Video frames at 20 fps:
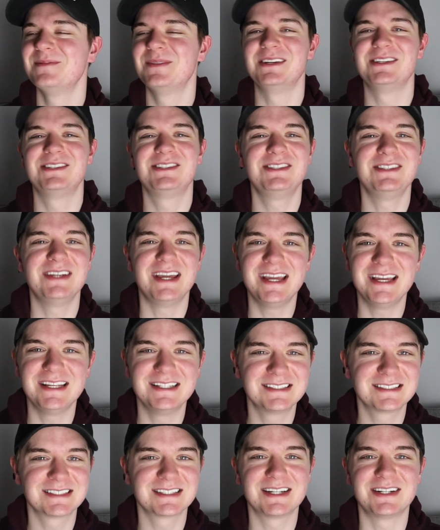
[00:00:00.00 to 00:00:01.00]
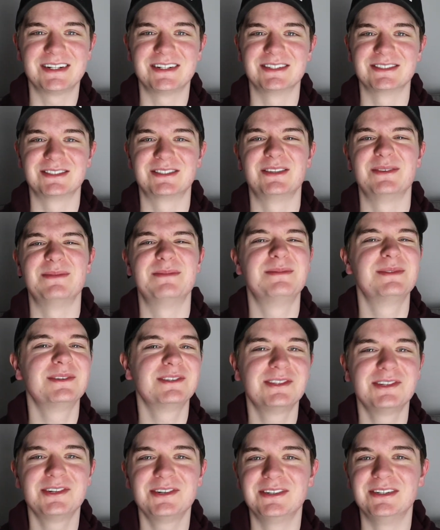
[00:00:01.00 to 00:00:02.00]
the chainsaws, the
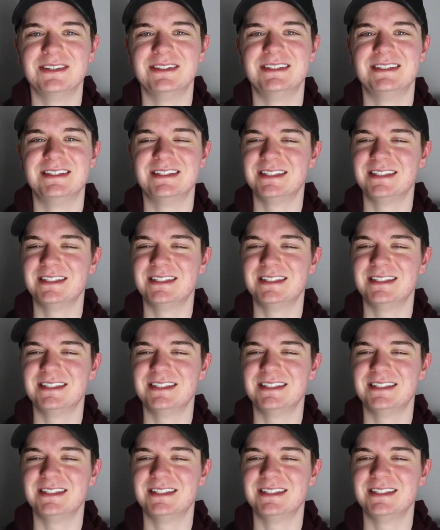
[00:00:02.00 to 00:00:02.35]
blood,